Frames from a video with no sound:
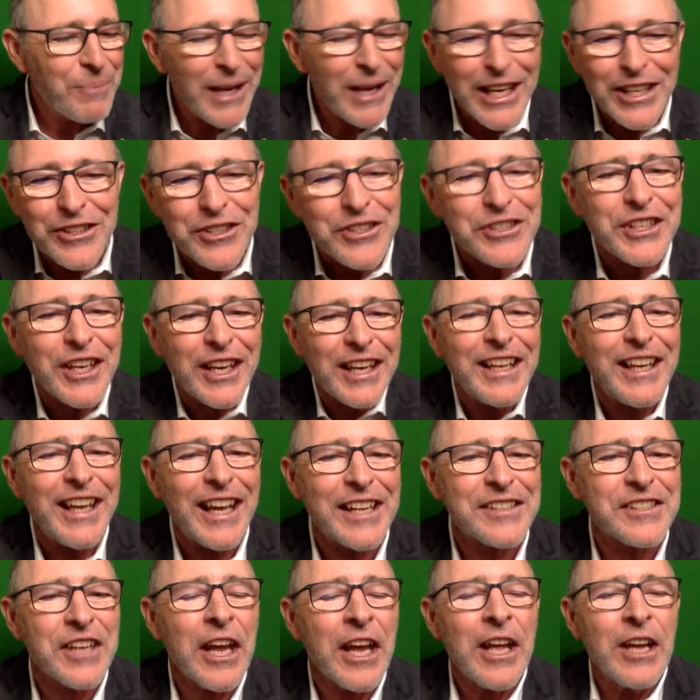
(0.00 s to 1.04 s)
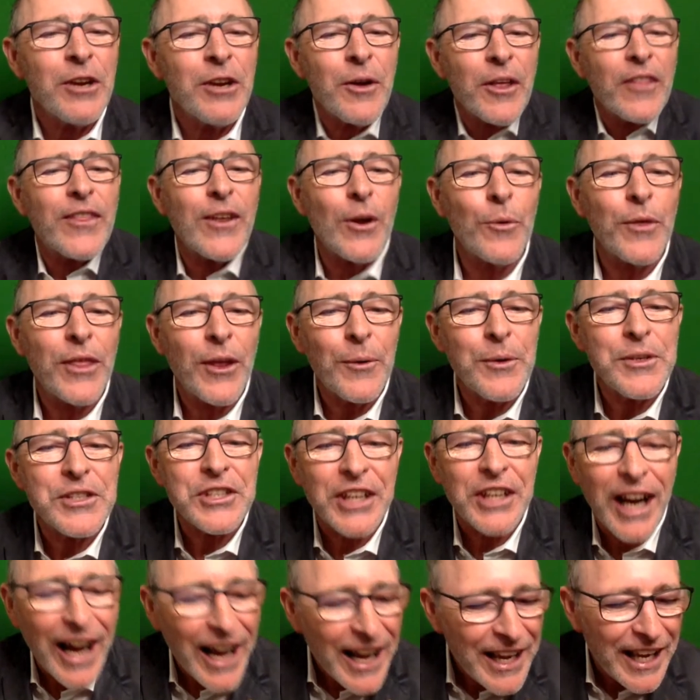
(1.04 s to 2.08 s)
Begin to say yes. You, there, there, was a
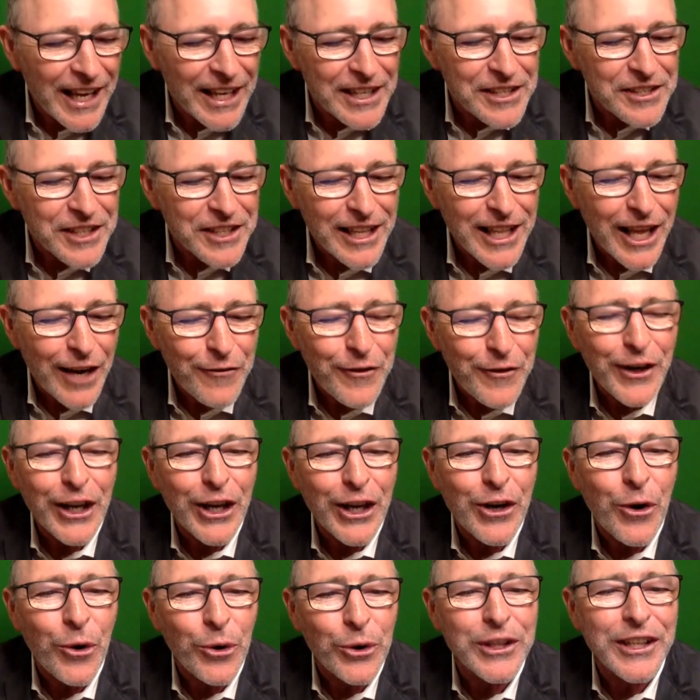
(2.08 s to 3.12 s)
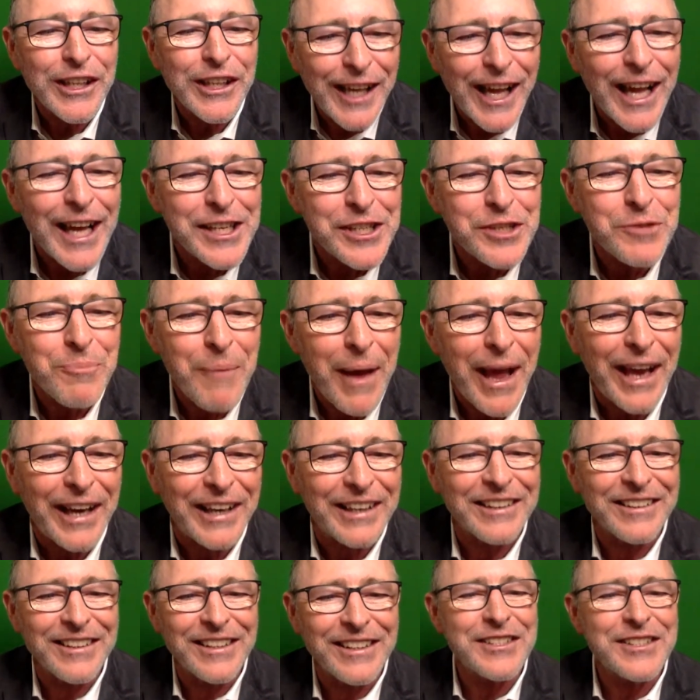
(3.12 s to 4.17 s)
guy here in South Africa called the Yes
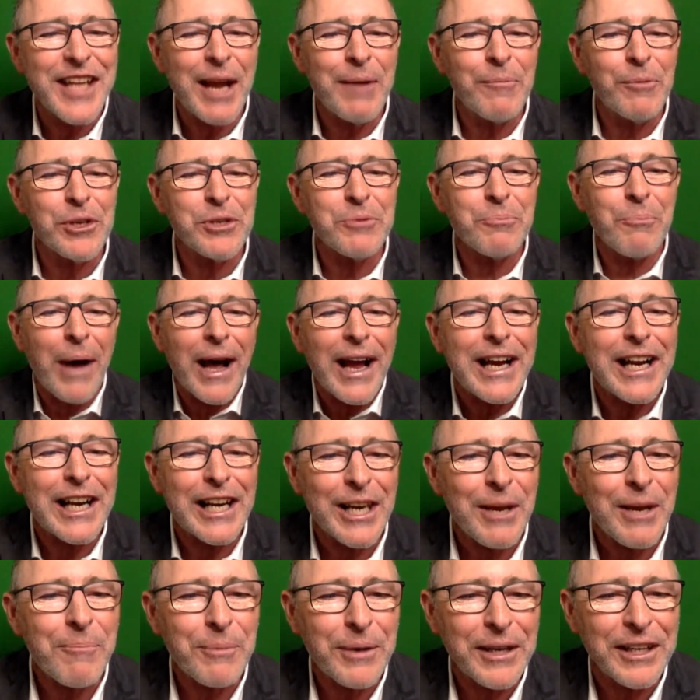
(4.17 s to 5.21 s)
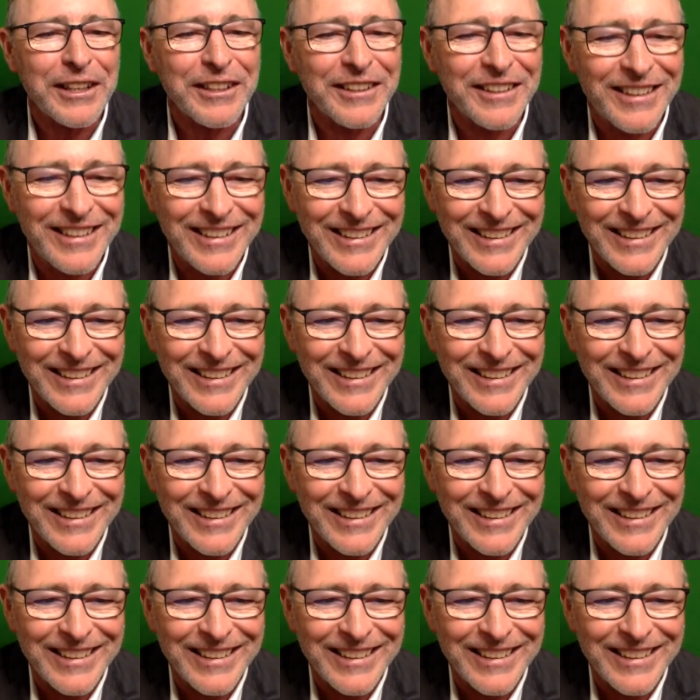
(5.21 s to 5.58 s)
Man. His name was Mike Lipkin.